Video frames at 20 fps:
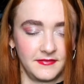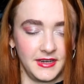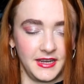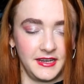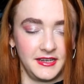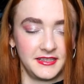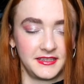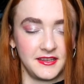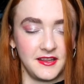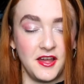And
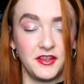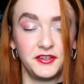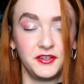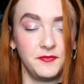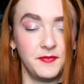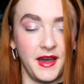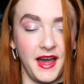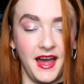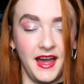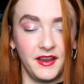it's not too
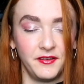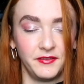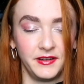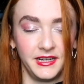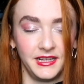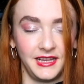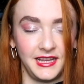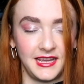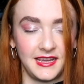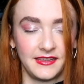bad,
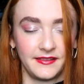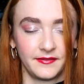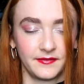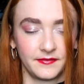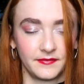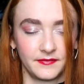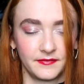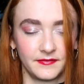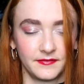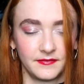really.
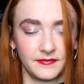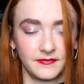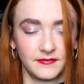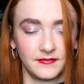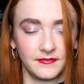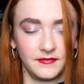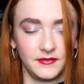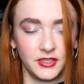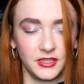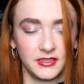
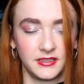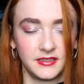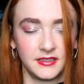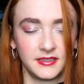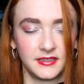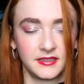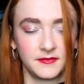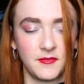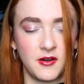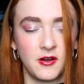Just a
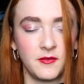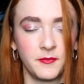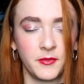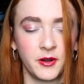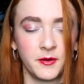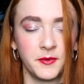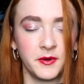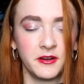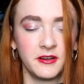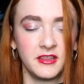small
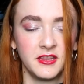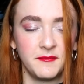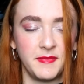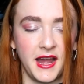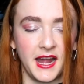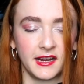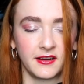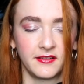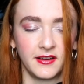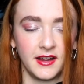murmur in the
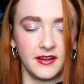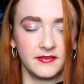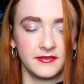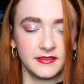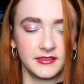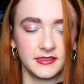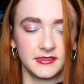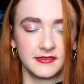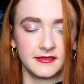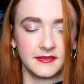
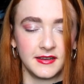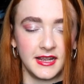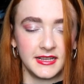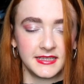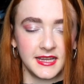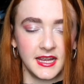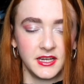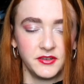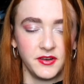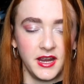background as
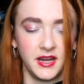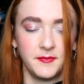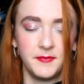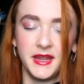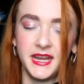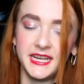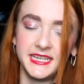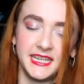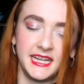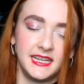I try to
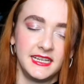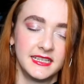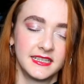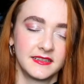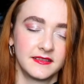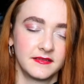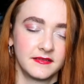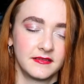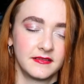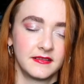meditate.
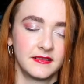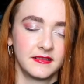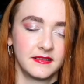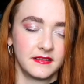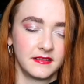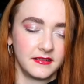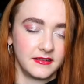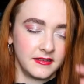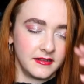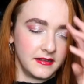
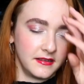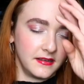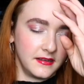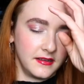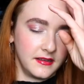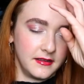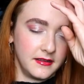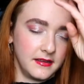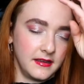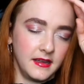
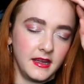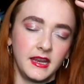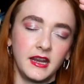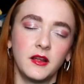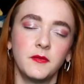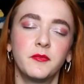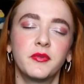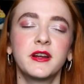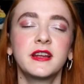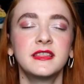And
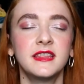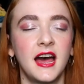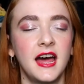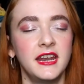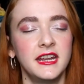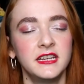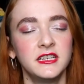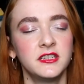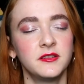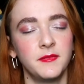I'll bring that
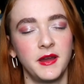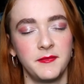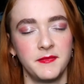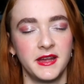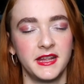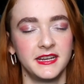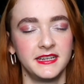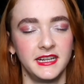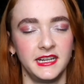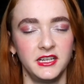into my
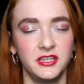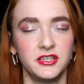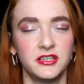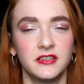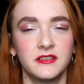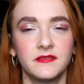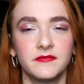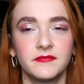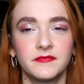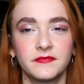
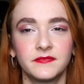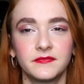meditation